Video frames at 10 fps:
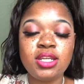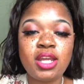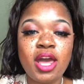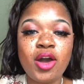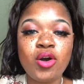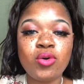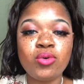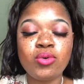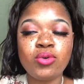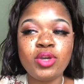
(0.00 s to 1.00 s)
Now,
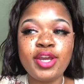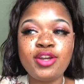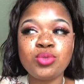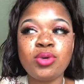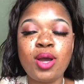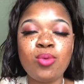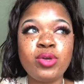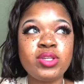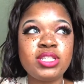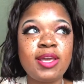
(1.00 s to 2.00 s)
here's what I
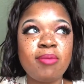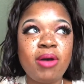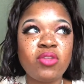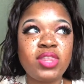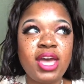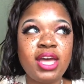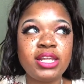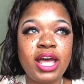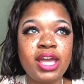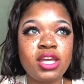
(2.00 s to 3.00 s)
will say about that.
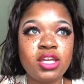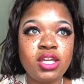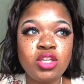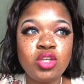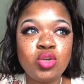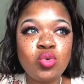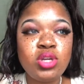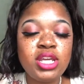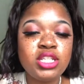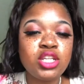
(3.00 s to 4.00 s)
Like, you
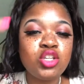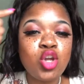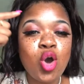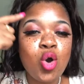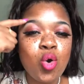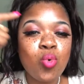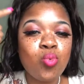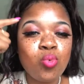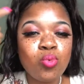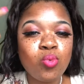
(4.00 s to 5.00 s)
need to
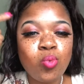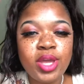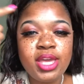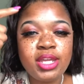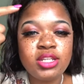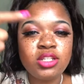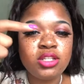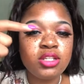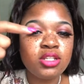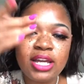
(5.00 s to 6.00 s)
know when,
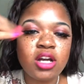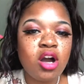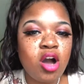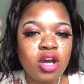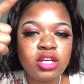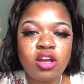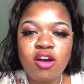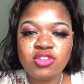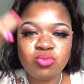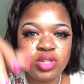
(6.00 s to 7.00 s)
like an on and
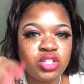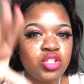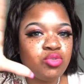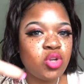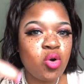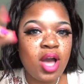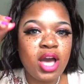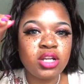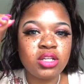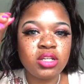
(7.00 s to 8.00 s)
off switch. You know how
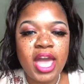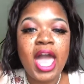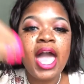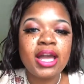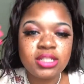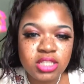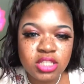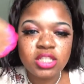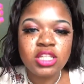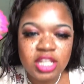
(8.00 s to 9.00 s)
to act.
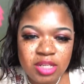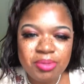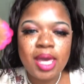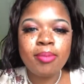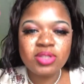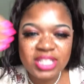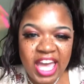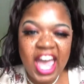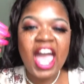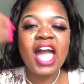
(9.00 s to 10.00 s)
You need to be able to
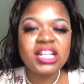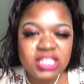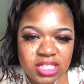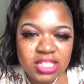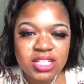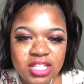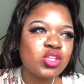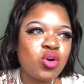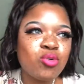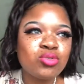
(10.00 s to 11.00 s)
act.
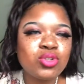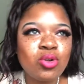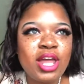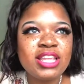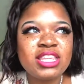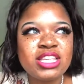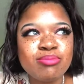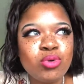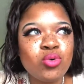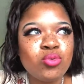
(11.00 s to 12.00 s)
So like this,
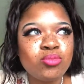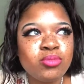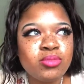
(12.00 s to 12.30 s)
boom.